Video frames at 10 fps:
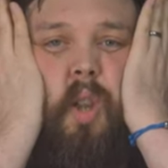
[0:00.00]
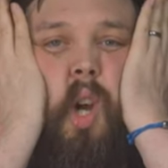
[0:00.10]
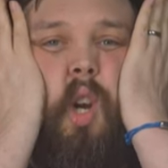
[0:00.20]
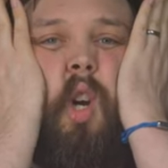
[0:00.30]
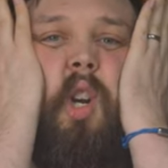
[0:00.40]

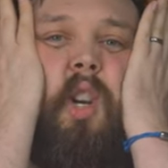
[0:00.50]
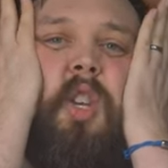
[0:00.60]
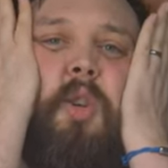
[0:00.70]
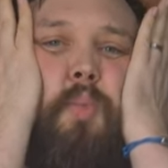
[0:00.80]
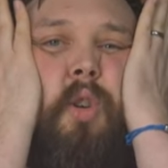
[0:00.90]
that kind of
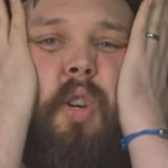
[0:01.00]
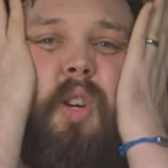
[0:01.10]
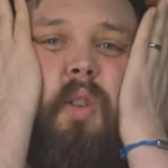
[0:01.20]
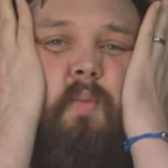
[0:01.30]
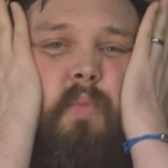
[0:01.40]

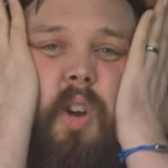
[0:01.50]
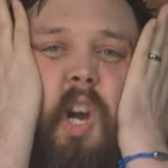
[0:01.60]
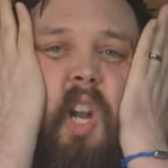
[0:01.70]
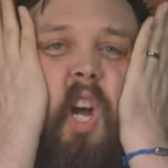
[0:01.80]
smushing uh,